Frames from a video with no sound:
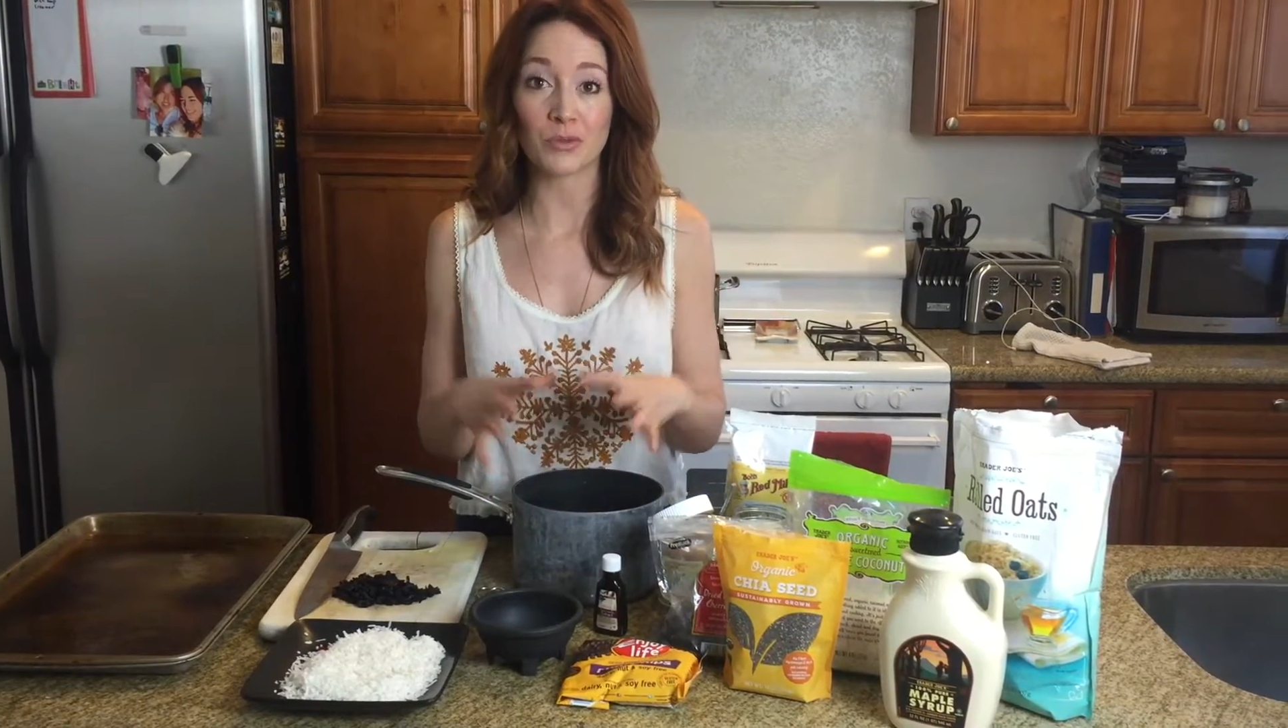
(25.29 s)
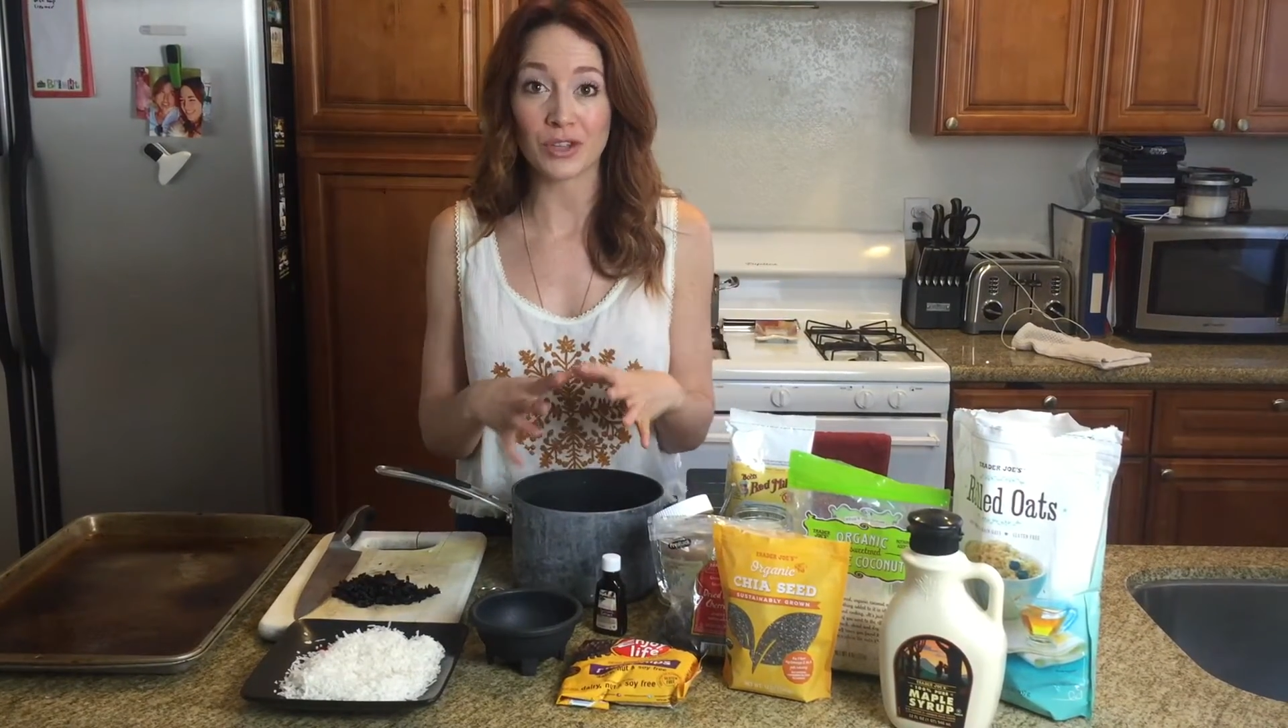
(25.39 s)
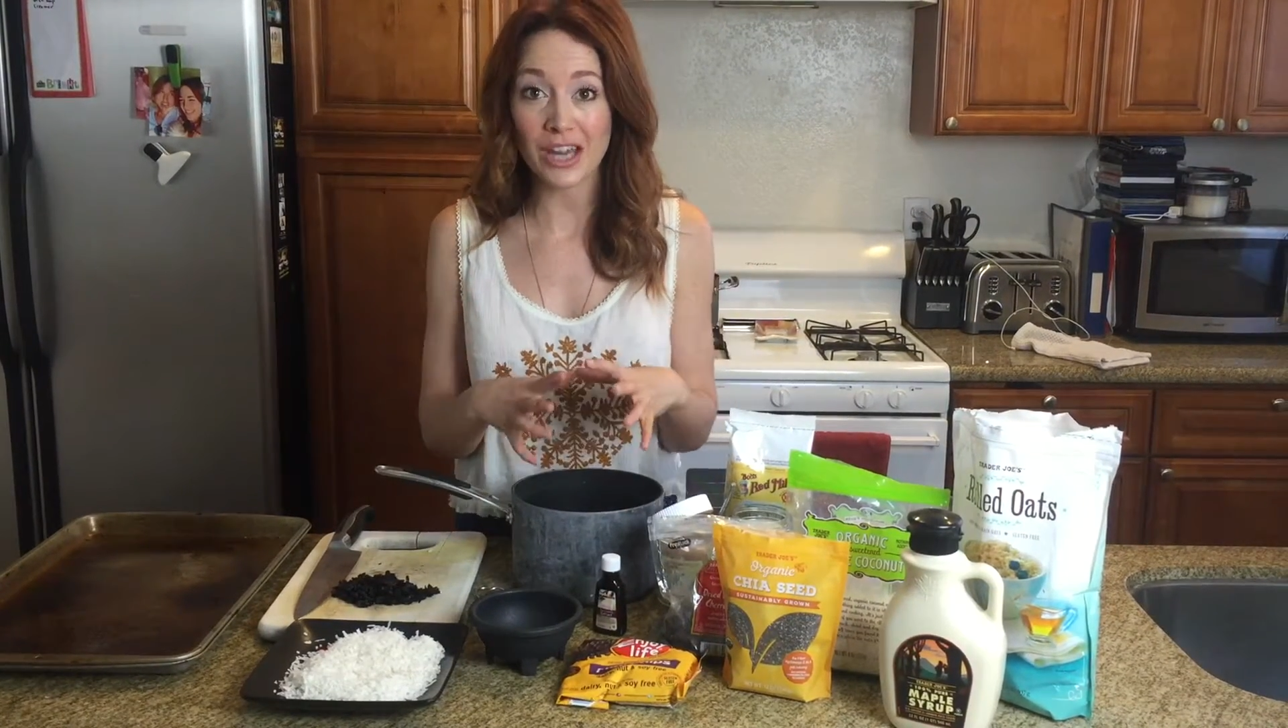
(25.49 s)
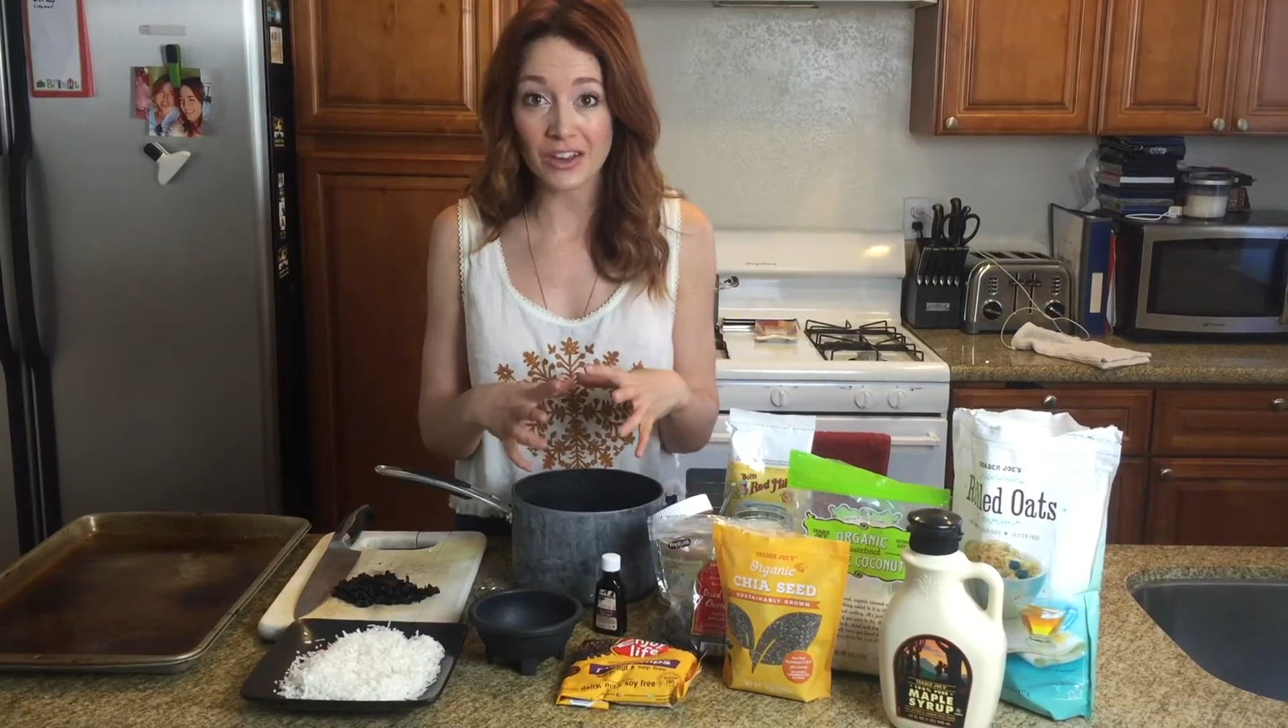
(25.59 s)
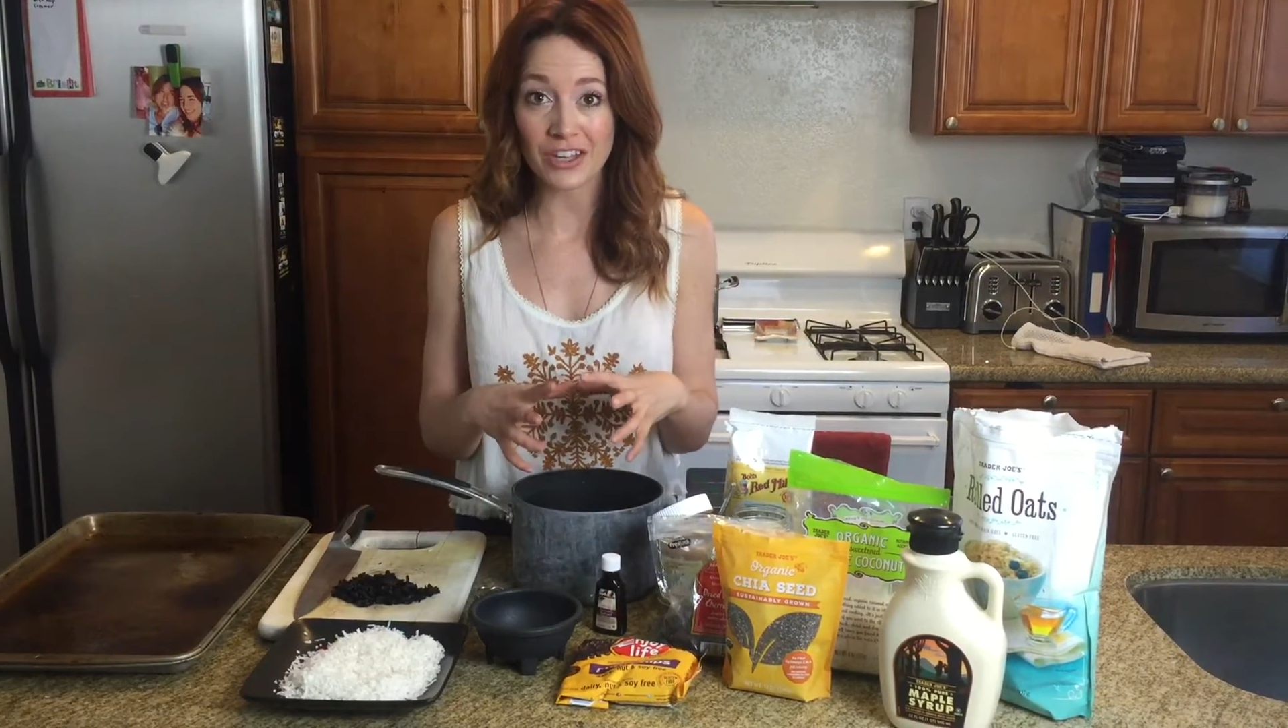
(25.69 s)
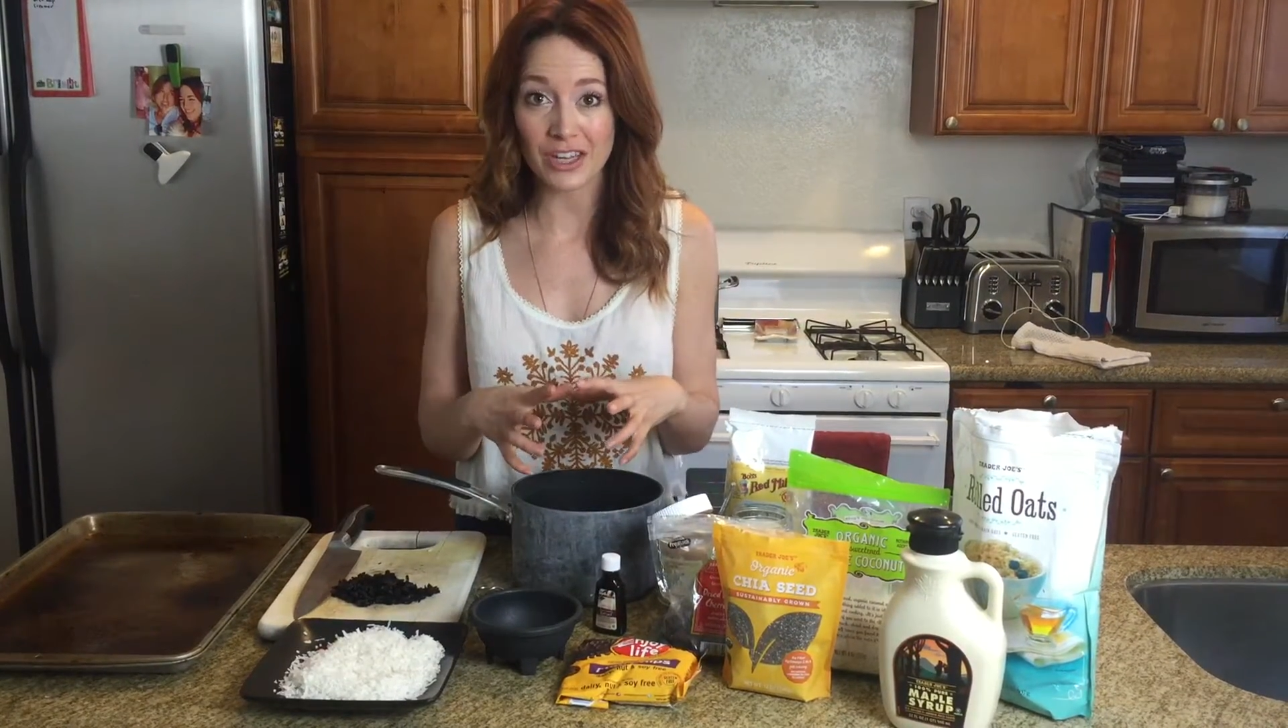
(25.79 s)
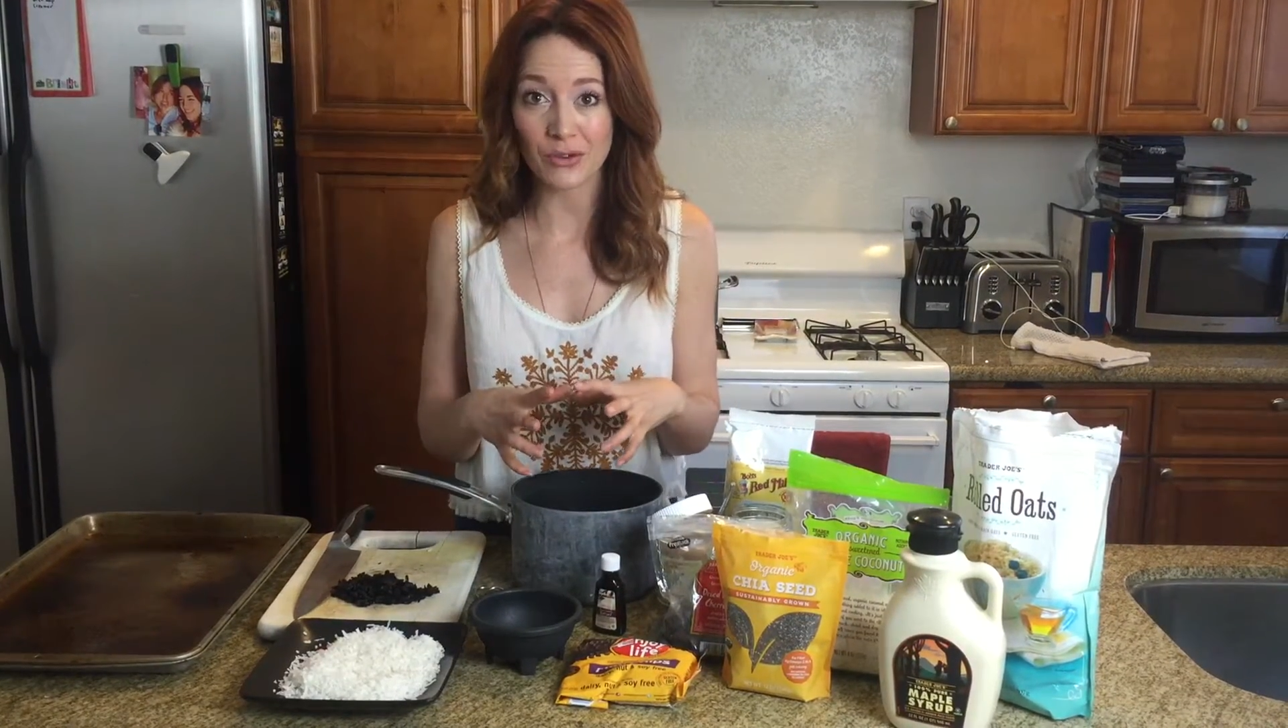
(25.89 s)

really healthy